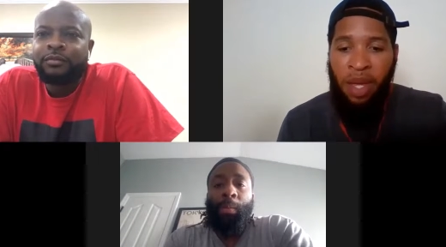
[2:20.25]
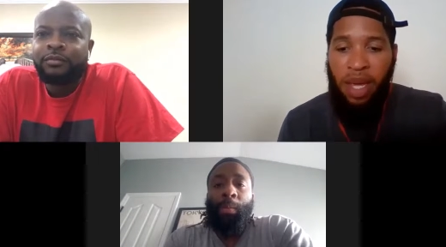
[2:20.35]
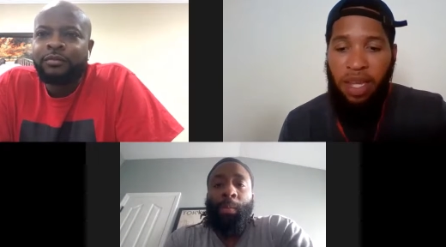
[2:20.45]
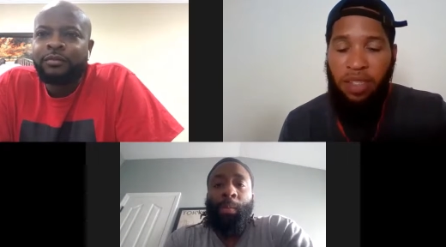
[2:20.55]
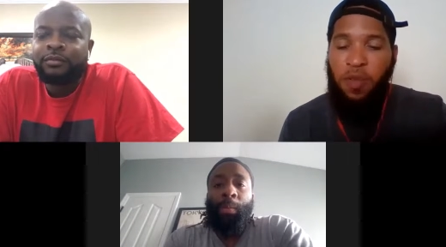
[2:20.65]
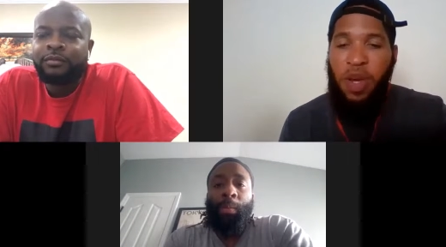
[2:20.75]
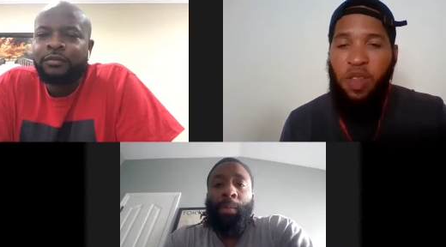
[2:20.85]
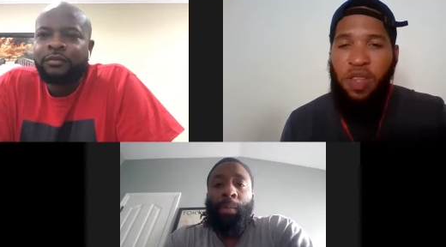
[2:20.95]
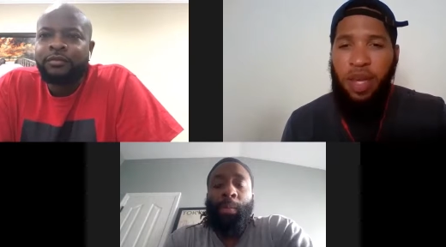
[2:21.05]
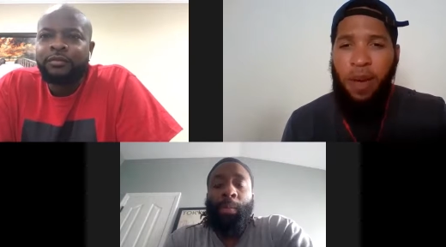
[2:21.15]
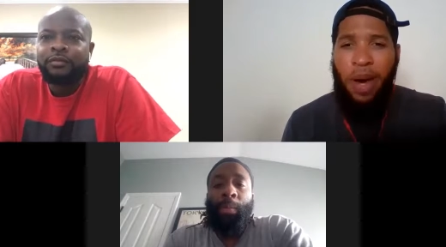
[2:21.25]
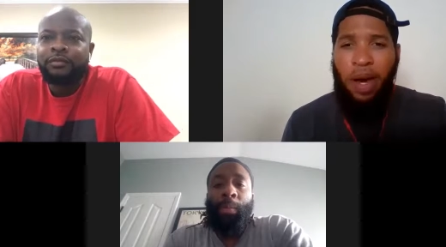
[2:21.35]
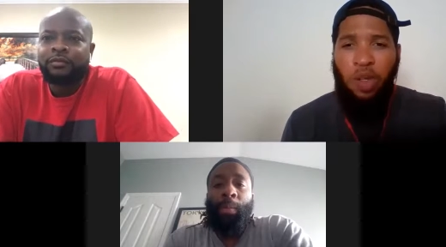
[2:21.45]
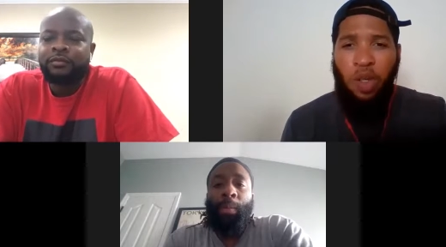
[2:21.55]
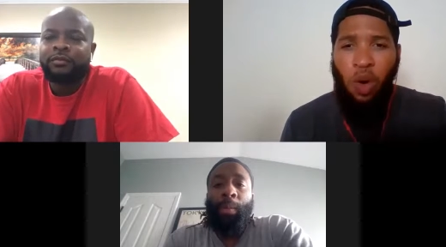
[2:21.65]
Speaker 1: Is a special thing
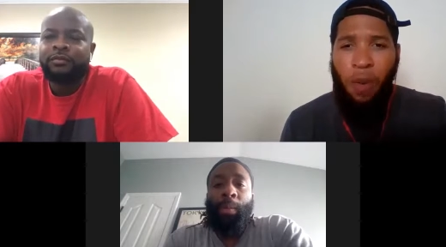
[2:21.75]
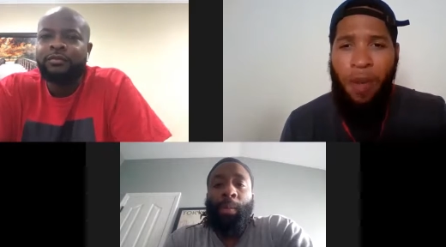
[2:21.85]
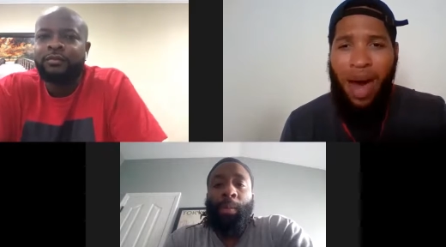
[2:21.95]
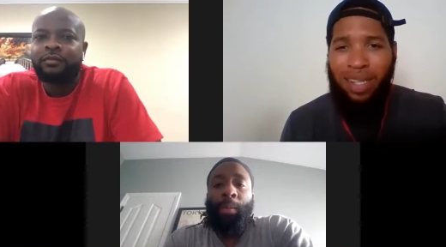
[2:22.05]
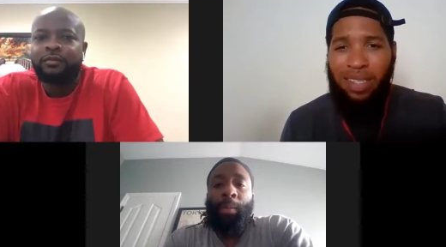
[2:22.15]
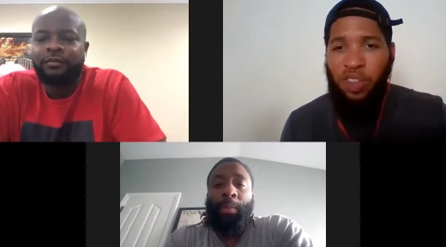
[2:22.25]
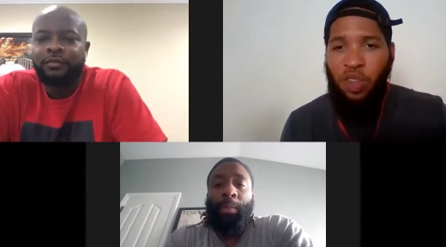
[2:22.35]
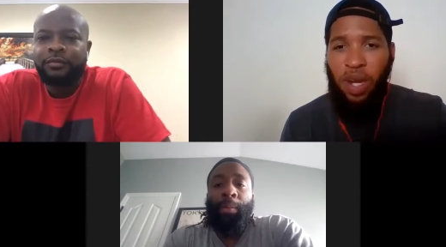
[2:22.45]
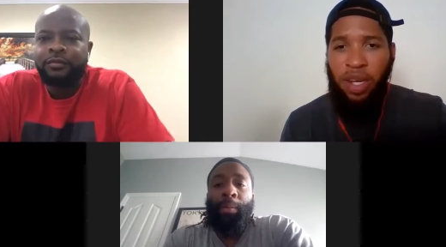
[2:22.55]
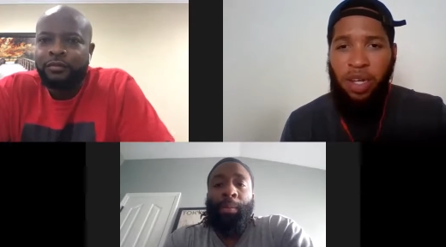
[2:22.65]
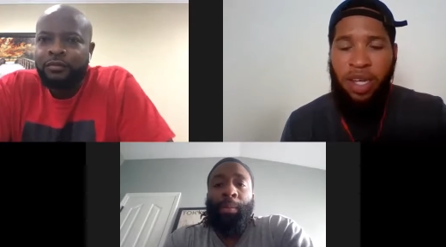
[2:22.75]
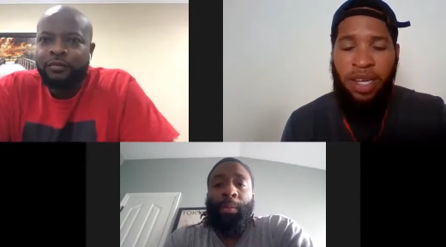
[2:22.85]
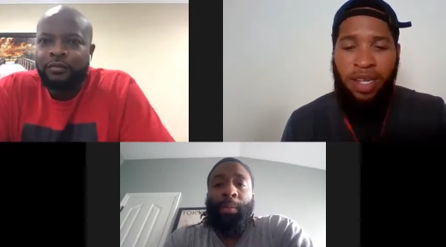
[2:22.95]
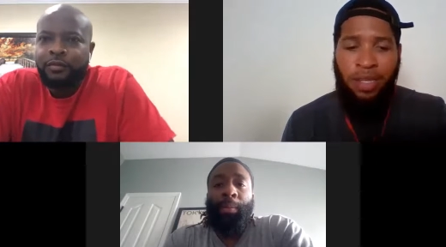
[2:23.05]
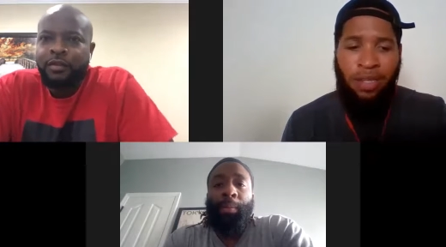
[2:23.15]
about you know a boxing trainer
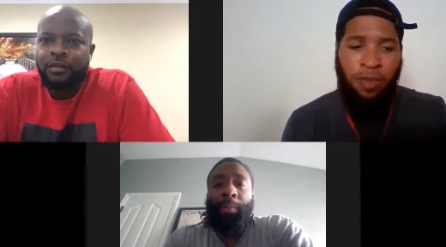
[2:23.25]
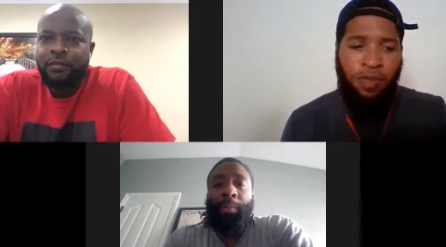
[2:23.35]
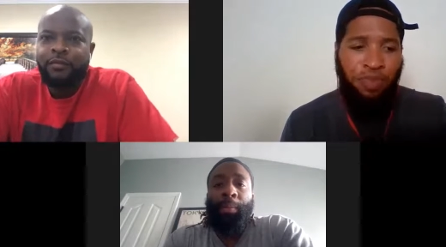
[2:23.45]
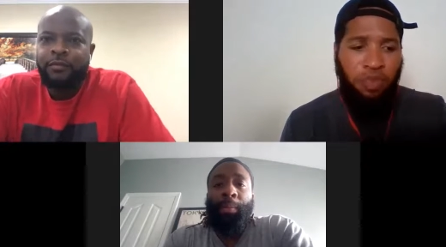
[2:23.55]
is